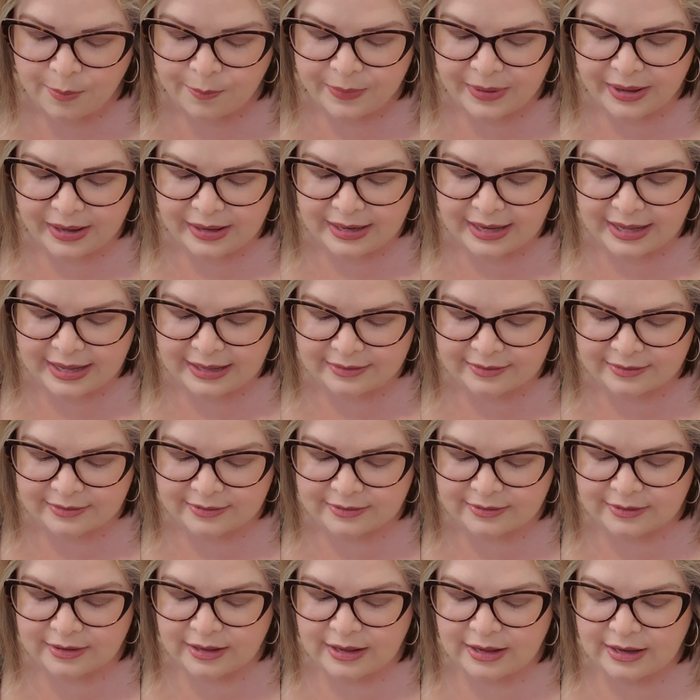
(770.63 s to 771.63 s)
But
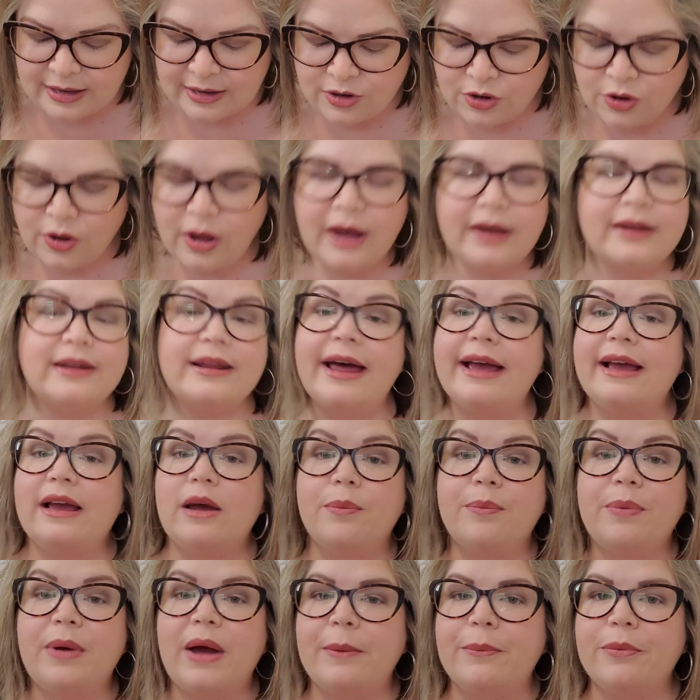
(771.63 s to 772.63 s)
it's not like
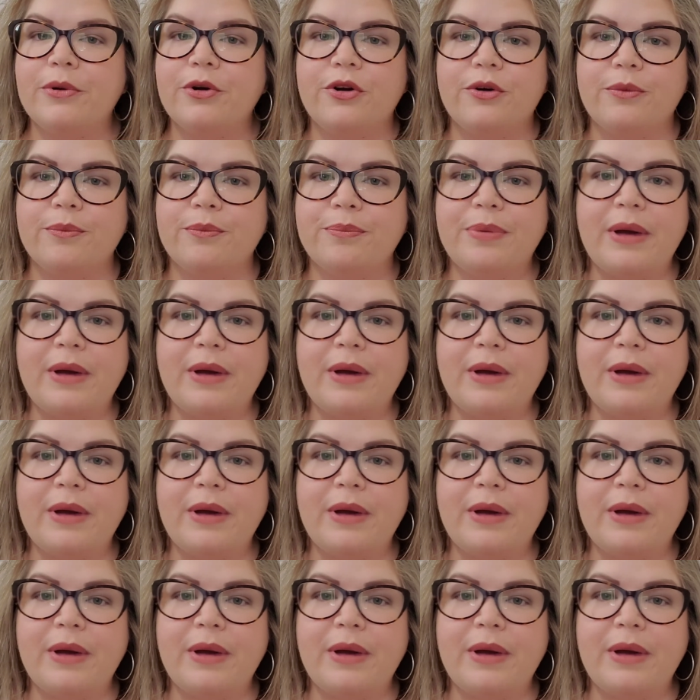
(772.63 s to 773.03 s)
a pepper